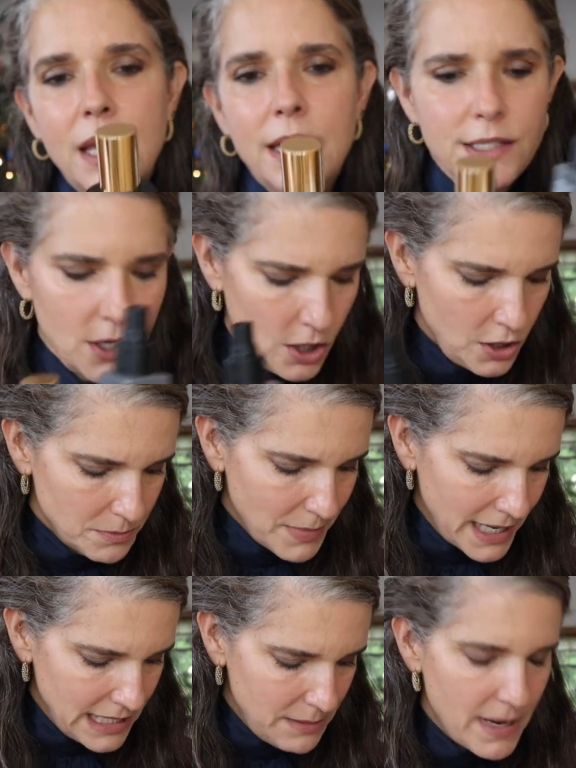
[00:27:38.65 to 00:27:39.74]
It is called
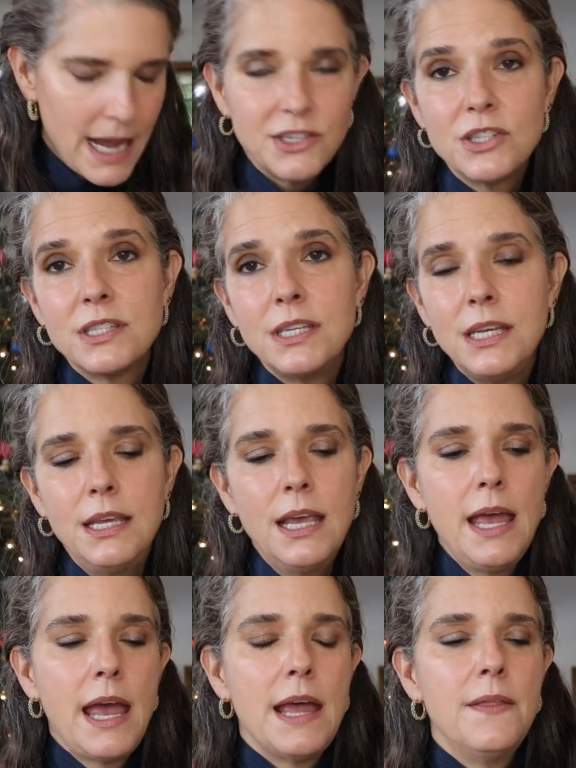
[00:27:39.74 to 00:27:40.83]
Mighty Majesty.
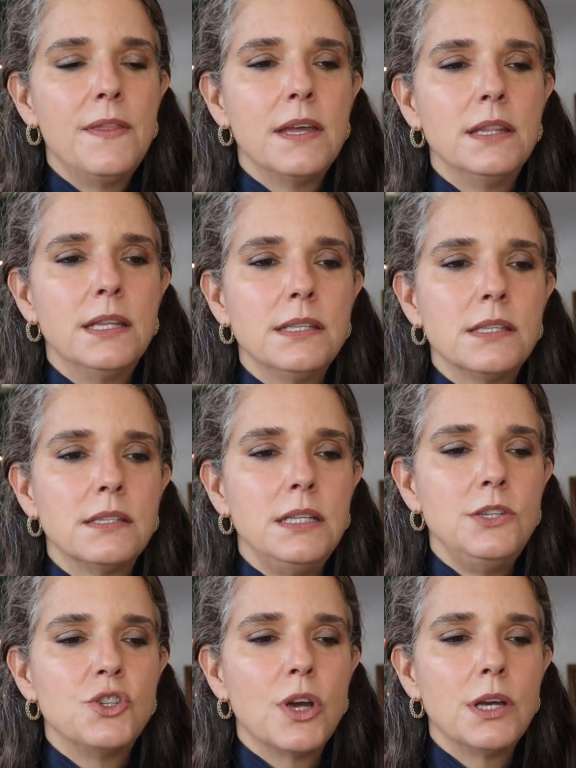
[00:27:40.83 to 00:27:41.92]
And then this is
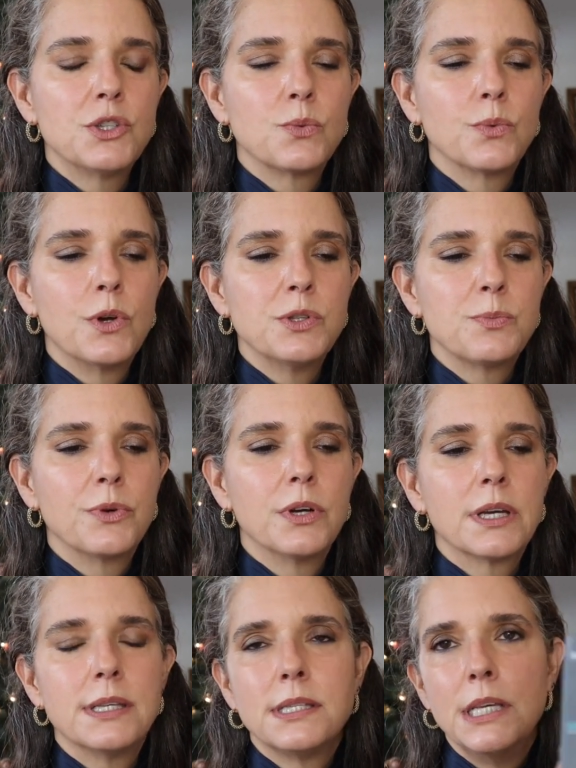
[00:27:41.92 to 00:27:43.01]
the Josh
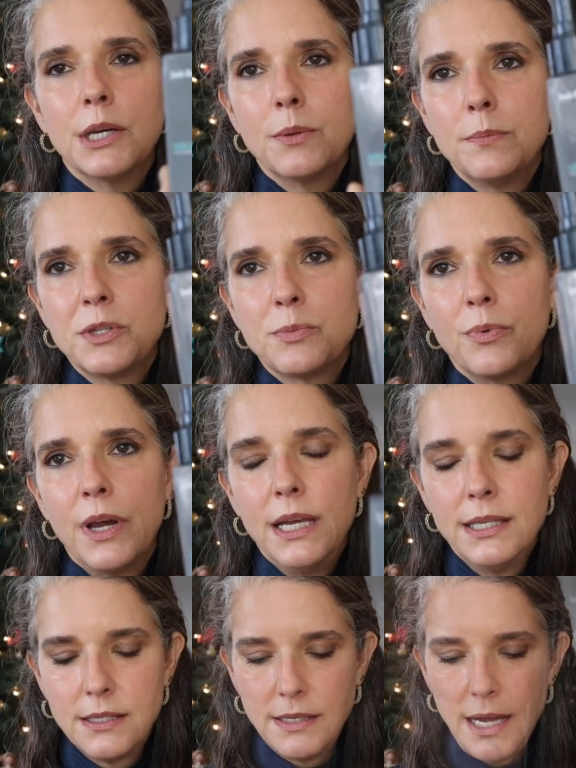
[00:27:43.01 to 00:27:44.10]
Rosebrook Serum Spray
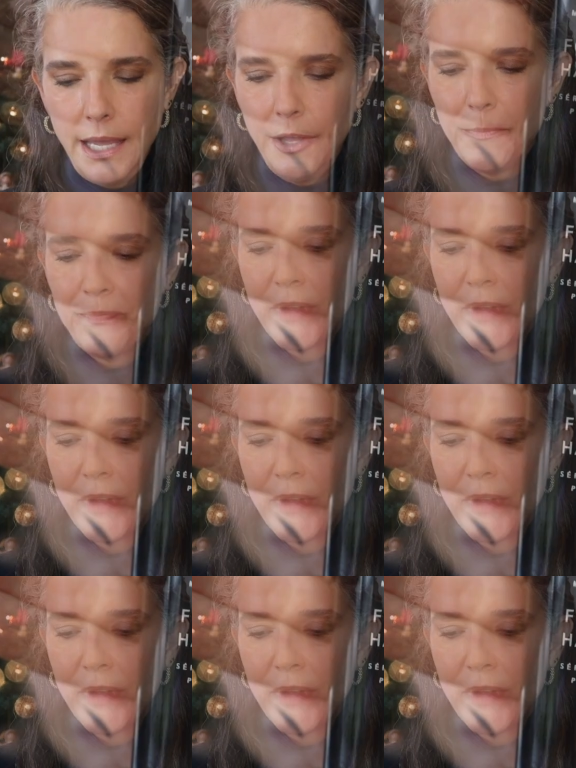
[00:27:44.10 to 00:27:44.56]
Style.